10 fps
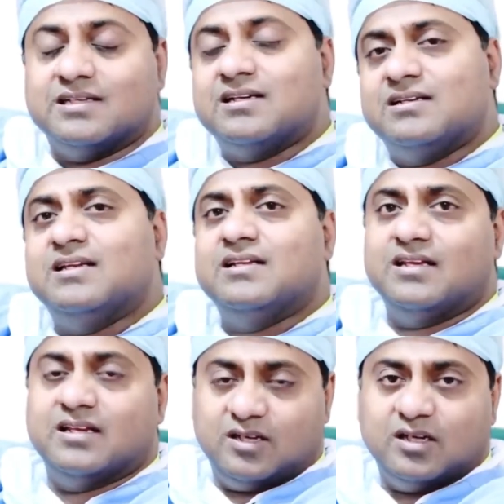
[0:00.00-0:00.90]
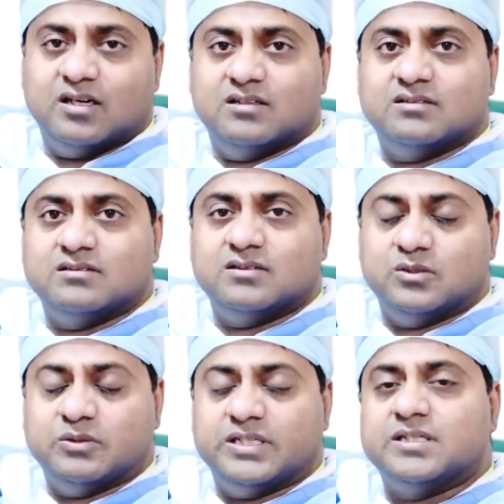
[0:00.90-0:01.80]
done, and then they'll
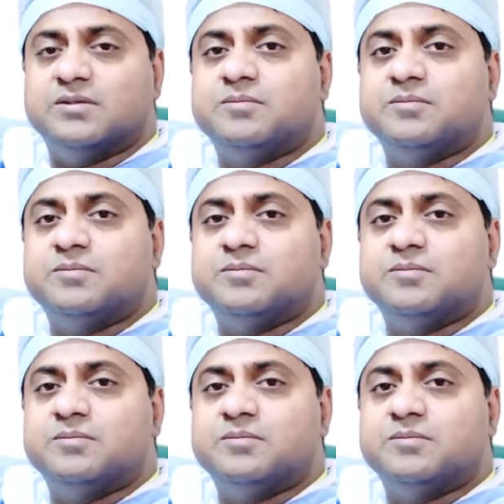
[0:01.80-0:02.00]
do it.